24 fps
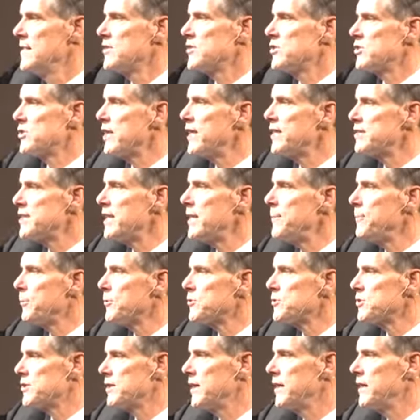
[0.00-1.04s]

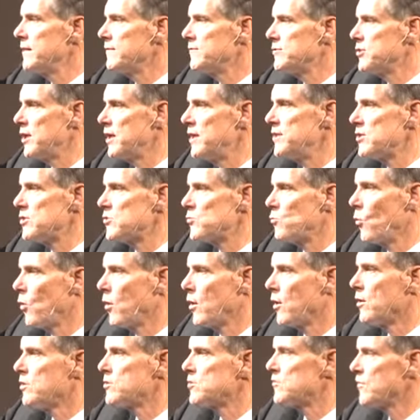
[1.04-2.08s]
60% of Jesus'
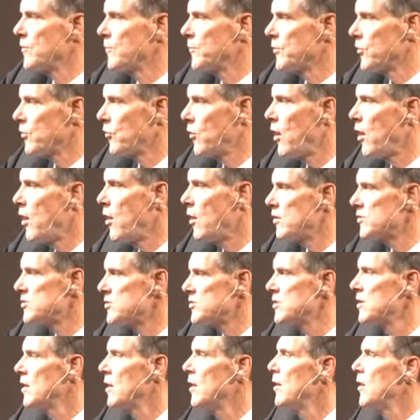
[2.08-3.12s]
words from the
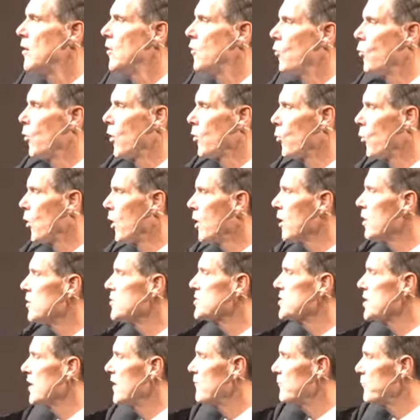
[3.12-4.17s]
cross were
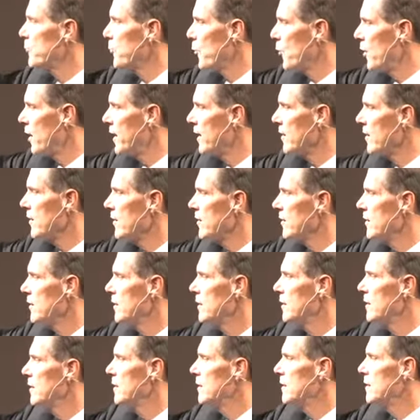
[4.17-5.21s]
words of prayer
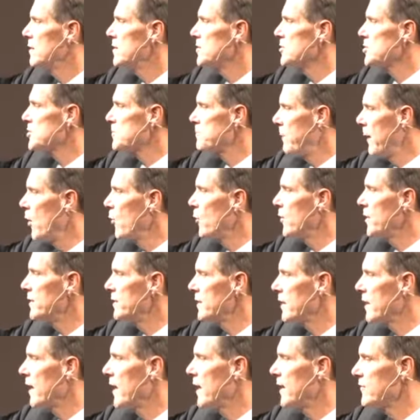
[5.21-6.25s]
spoken
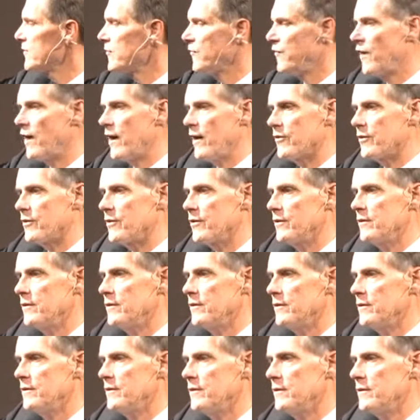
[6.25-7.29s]
to God the Father.
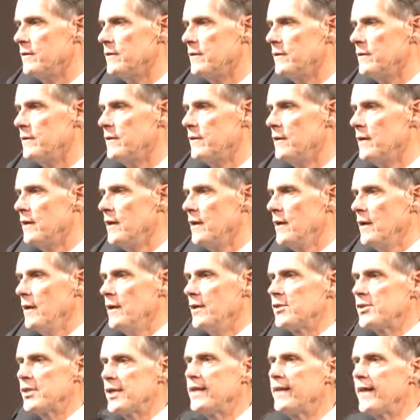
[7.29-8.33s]

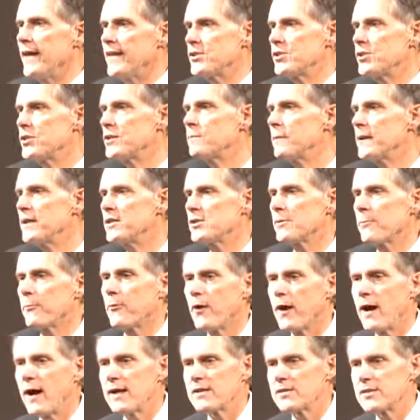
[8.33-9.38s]
You see, that shouldn't be
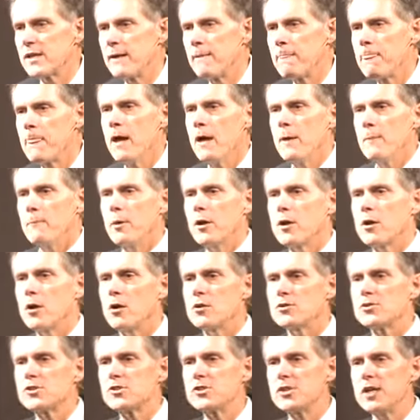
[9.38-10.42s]
surprising
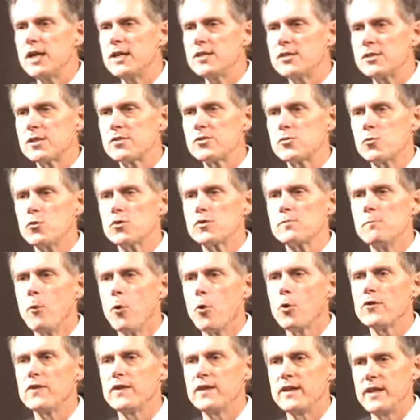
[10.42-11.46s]
because Jesus was
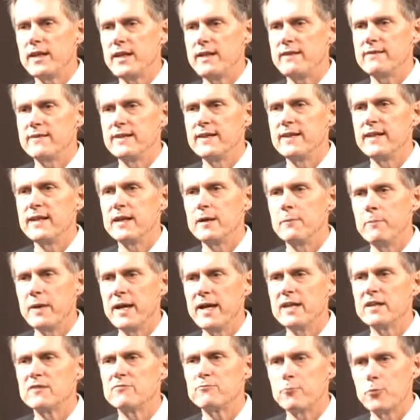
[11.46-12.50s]
more than anything a
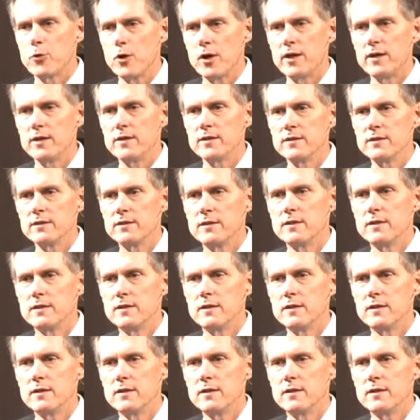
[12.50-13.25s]
man of prayer